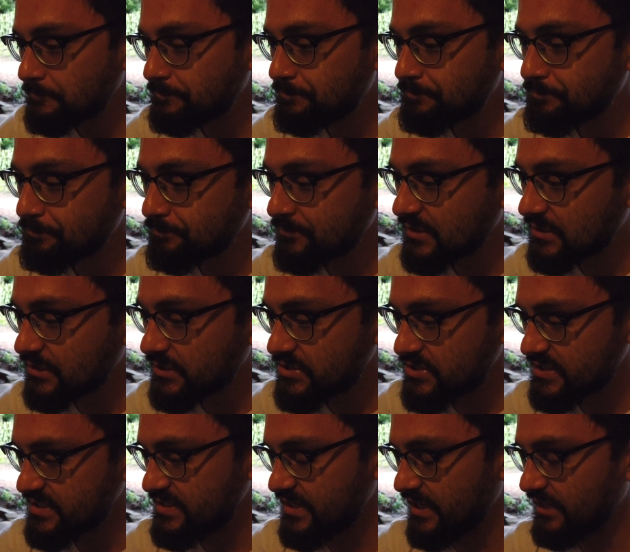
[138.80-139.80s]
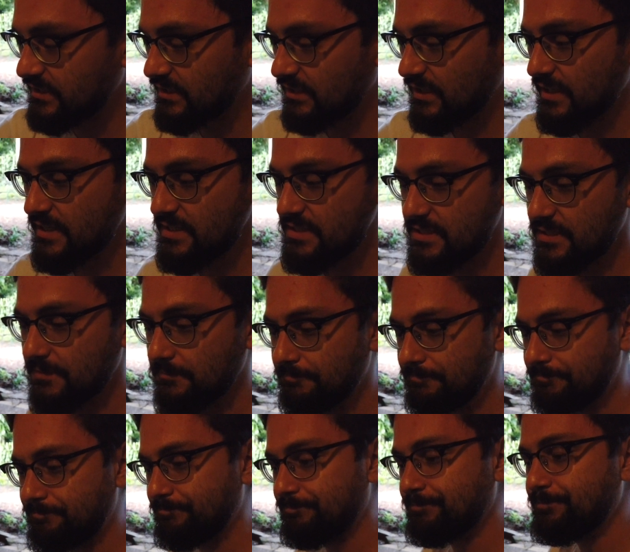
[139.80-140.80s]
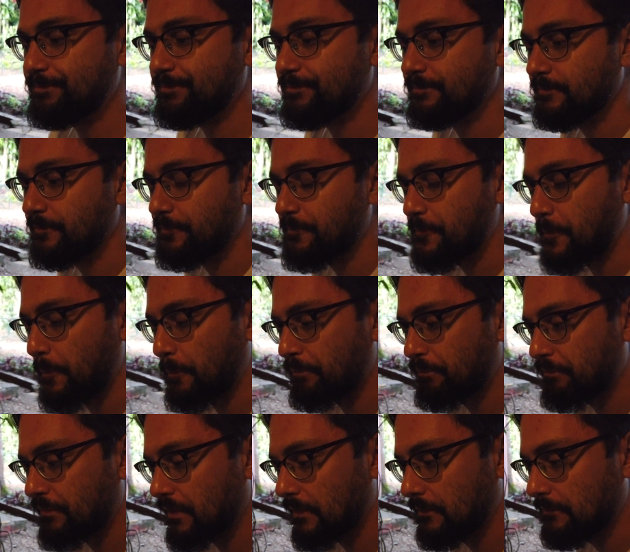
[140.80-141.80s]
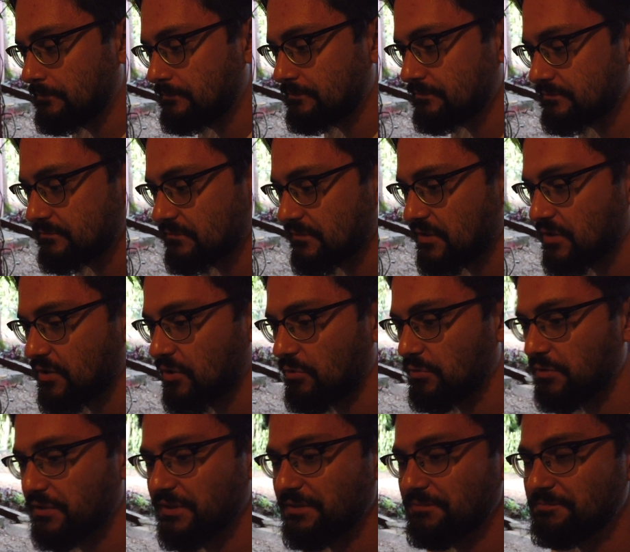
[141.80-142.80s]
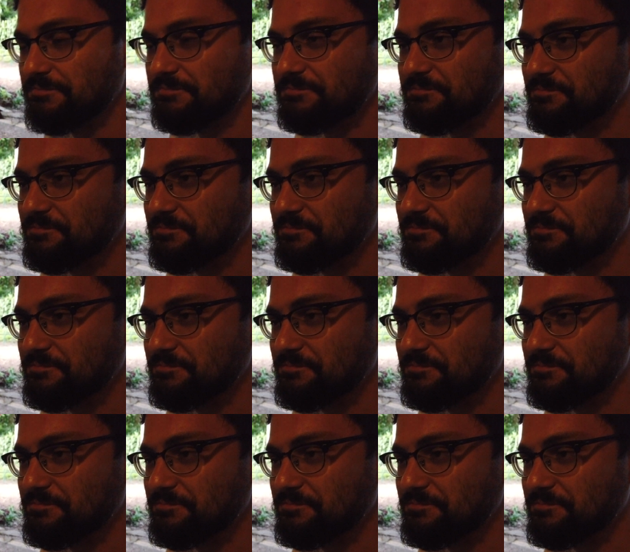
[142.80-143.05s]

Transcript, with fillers: Mmm, delicious and light. Uh huh. The golden.